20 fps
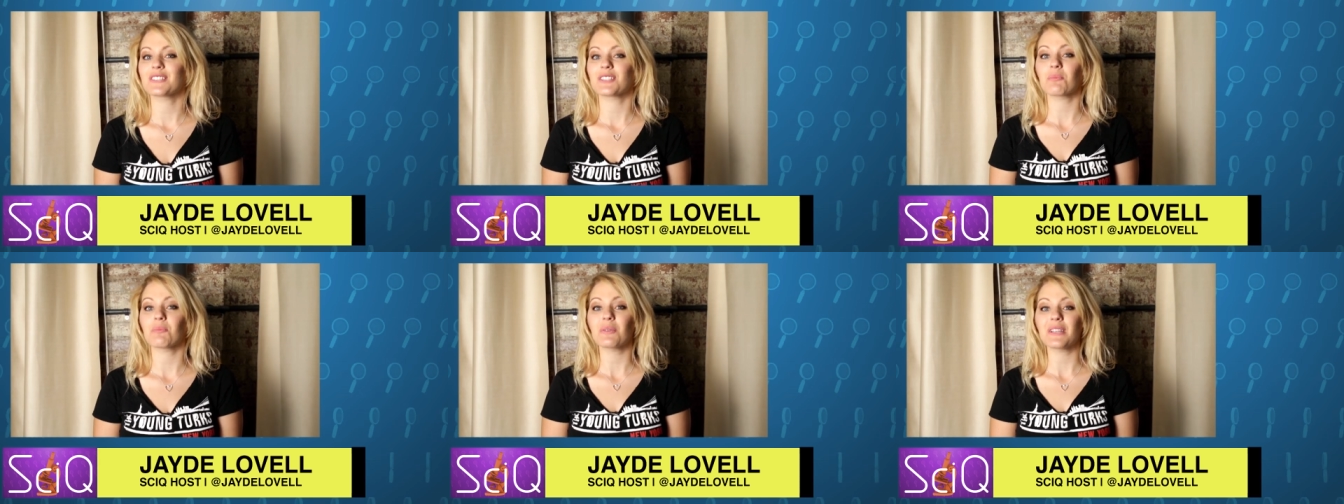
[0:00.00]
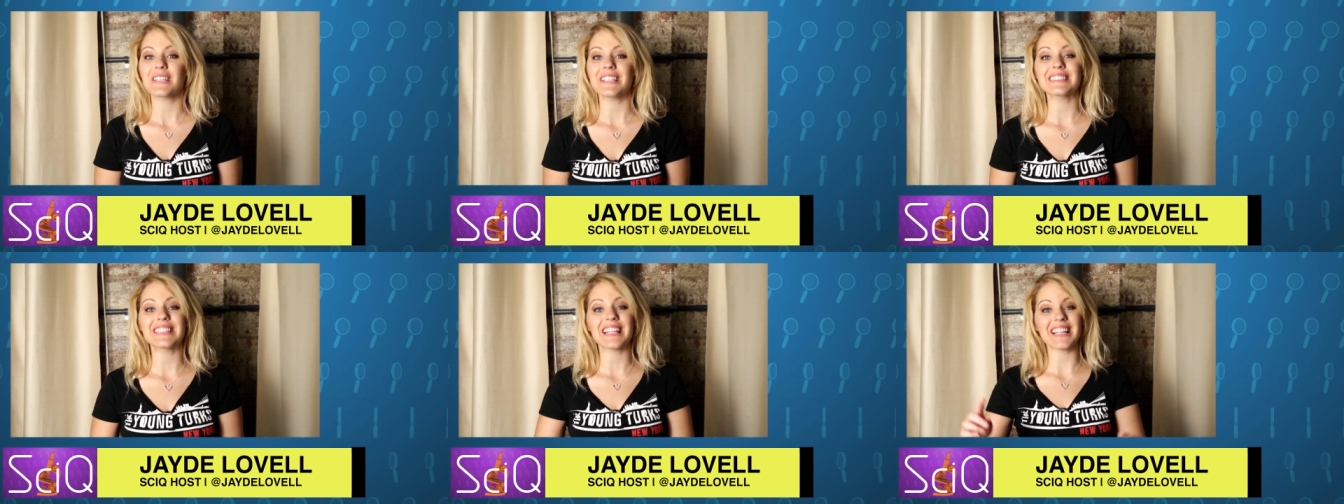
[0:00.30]
so
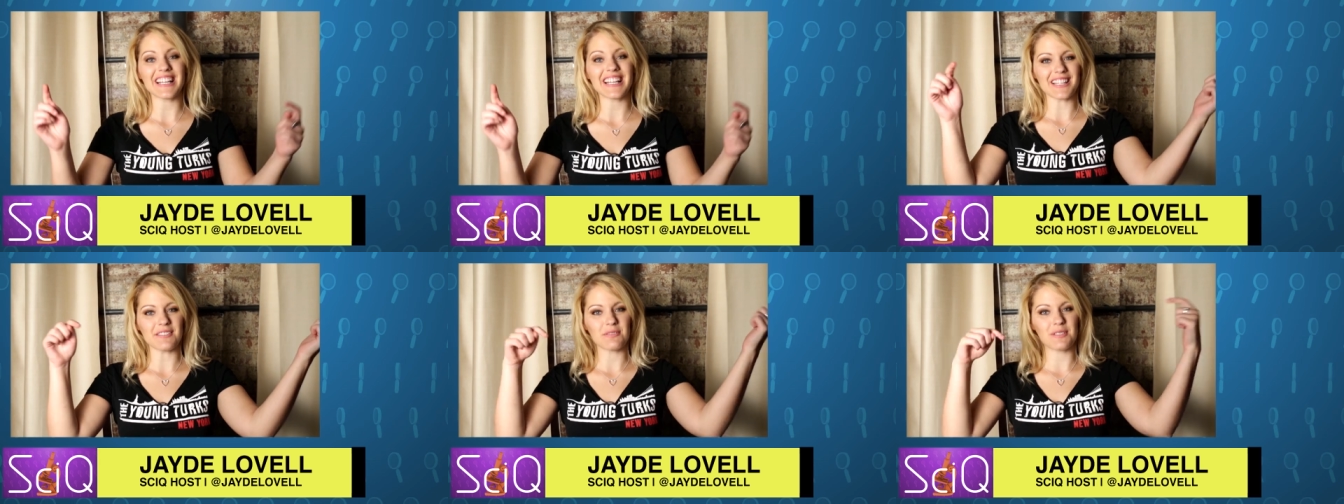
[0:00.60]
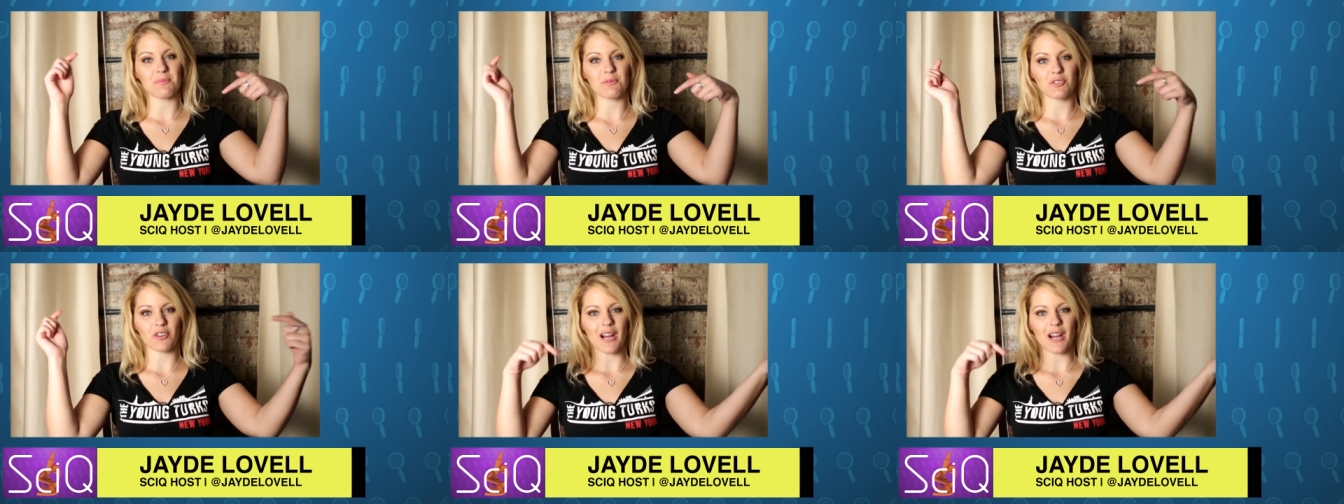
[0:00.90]
please click the
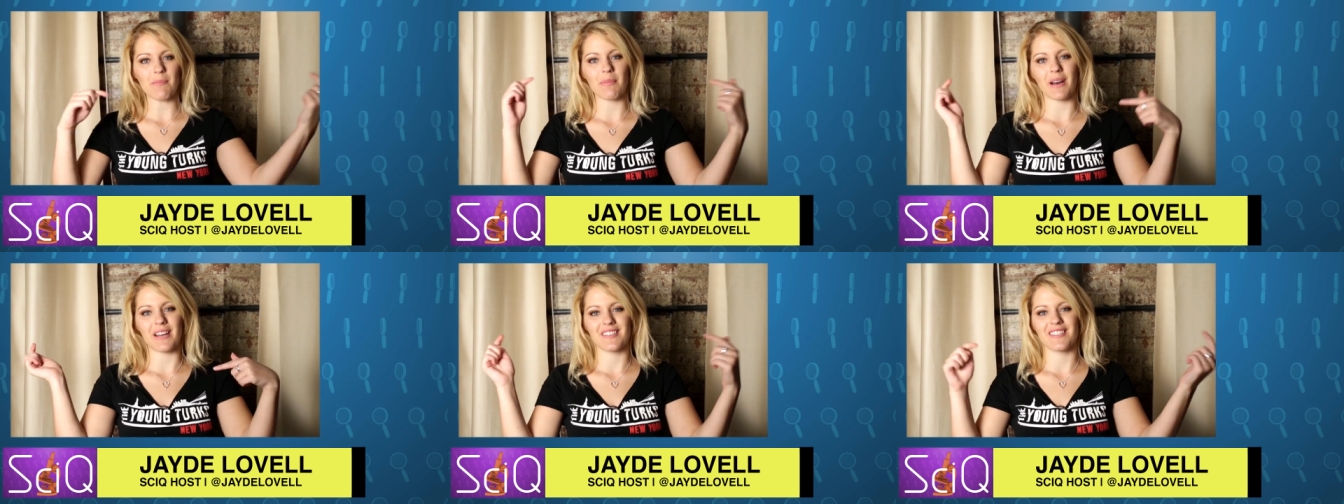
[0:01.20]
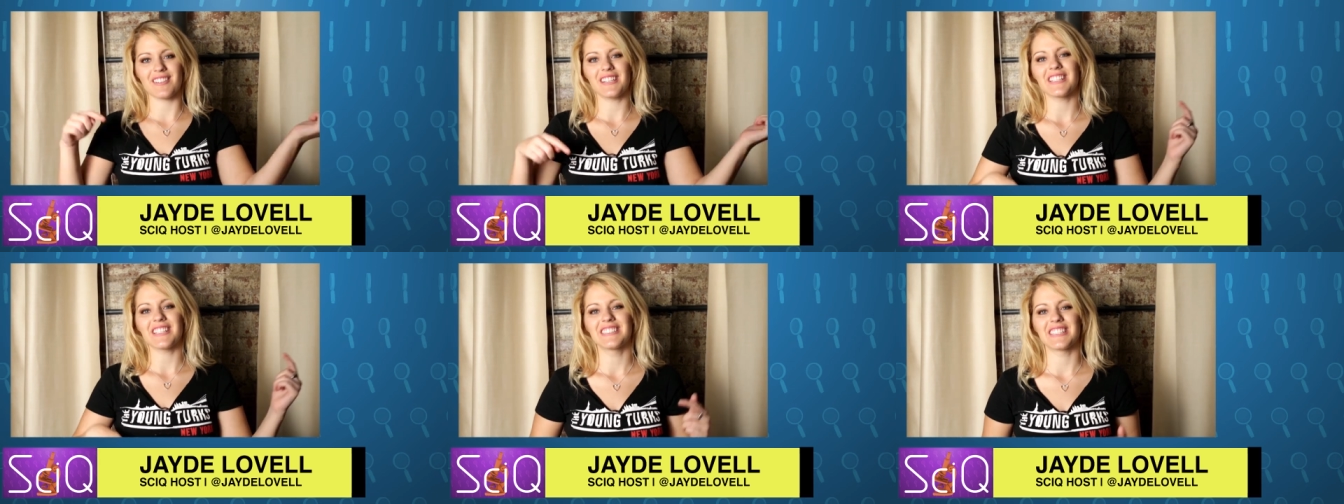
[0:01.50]
subscribe
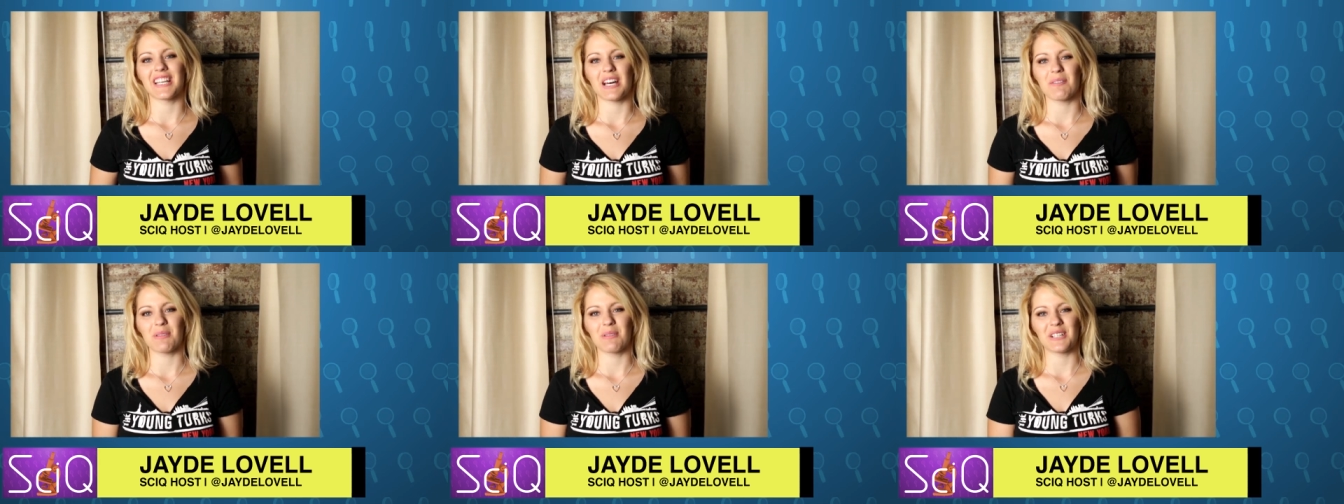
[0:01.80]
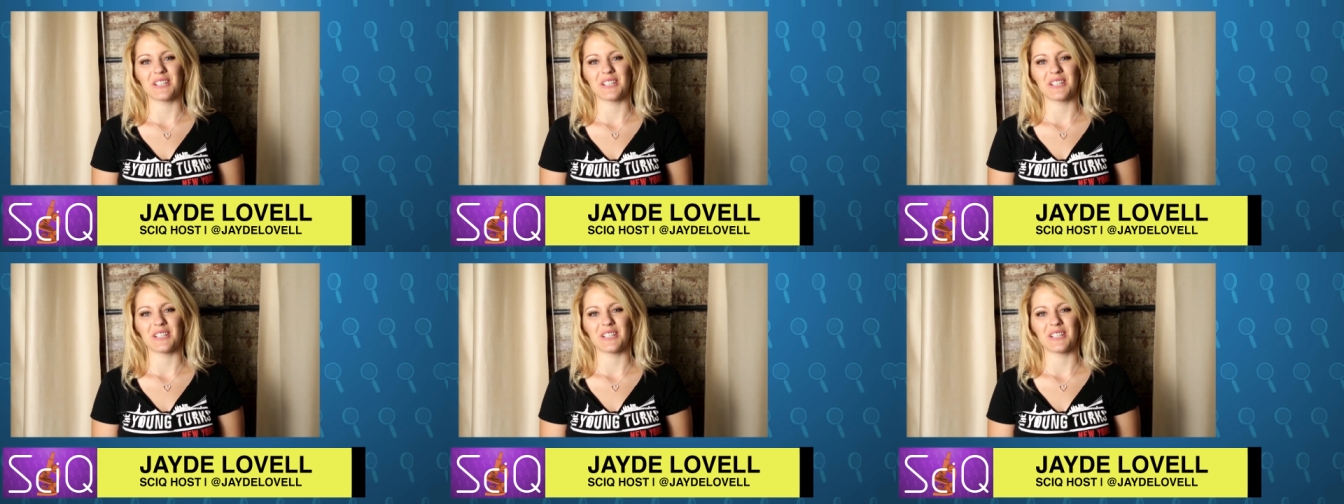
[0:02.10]
button down